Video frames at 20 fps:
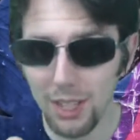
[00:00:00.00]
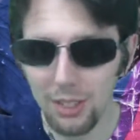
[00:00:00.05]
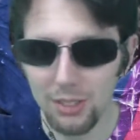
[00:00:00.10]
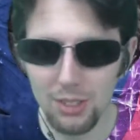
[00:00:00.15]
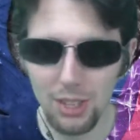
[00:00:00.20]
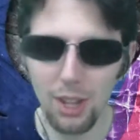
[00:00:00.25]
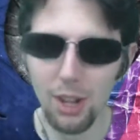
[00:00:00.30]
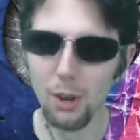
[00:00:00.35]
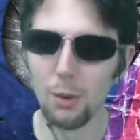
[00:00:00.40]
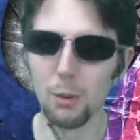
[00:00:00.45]
I was
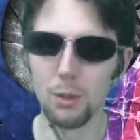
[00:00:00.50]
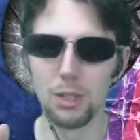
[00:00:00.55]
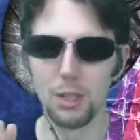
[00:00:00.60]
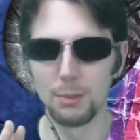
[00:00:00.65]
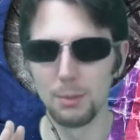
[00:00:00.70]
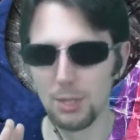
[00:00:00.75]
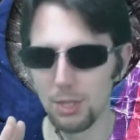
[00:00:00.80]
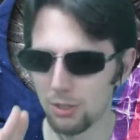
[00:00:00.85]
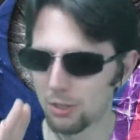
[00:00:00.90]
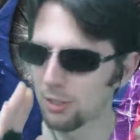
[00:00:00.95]
like, oh, well, let
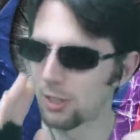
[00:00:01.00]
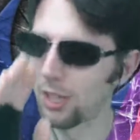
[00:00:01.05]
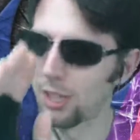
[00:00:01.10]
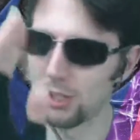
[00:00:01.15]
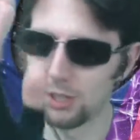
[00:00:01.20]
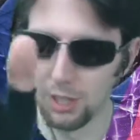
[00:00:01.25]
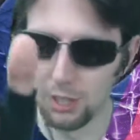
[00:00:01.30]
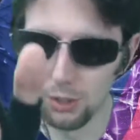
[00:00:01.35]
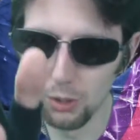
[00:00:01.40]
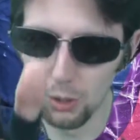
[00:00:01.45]
me just
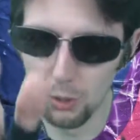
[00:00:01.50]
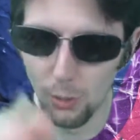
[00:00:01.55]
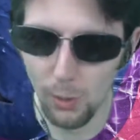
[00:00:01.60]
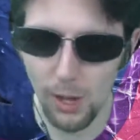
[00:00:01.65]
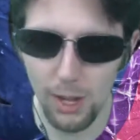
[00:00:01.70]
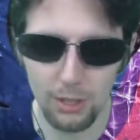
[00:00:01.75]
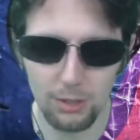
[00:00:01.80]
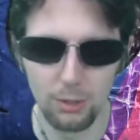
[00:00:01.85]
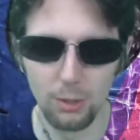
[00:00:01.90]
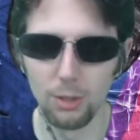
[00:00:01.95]
continue to
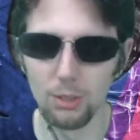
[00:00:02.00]
walk so